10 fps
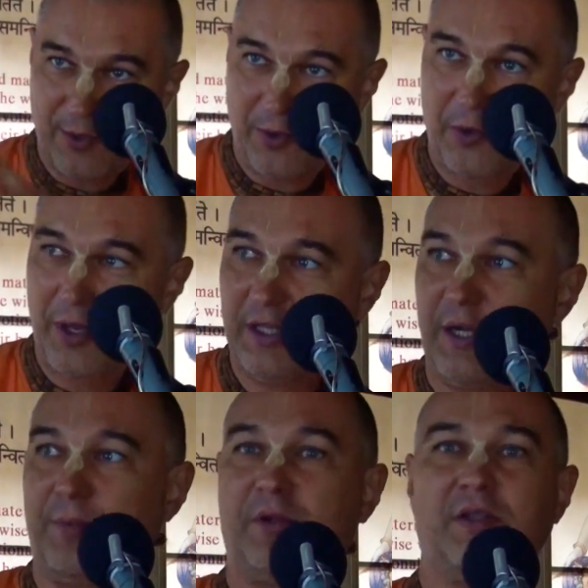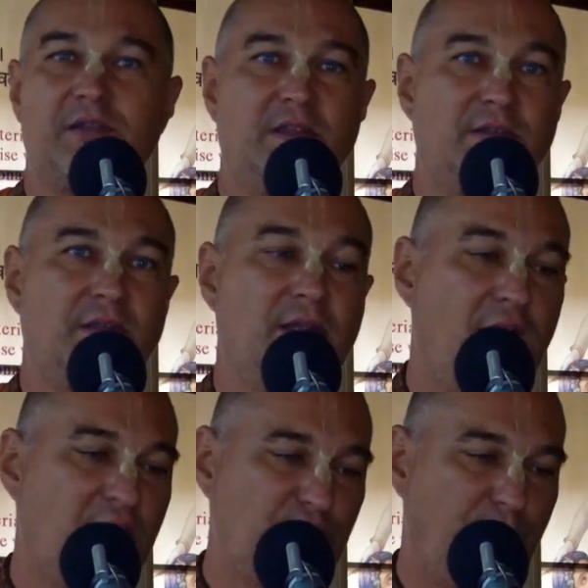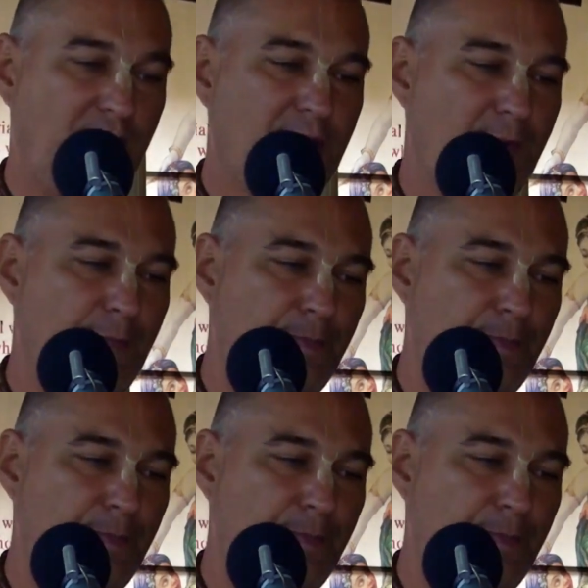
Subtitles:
all other potencies expand.